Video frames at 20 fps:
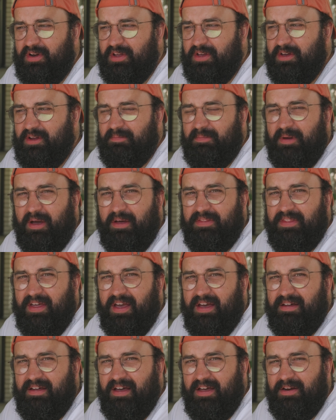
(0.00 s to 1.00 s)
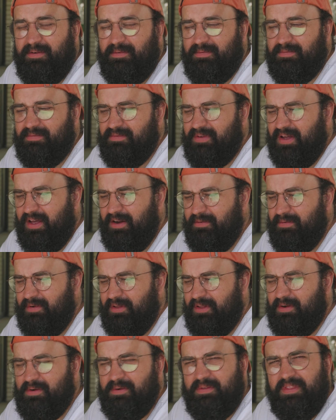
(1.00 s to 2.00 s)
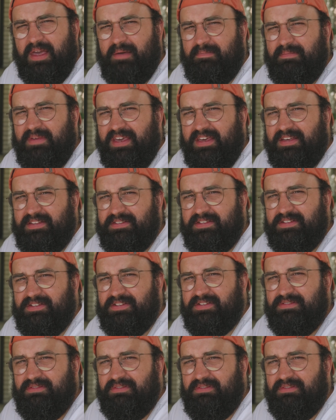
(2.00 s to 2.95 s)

pretty good about that. I don't really know what that means.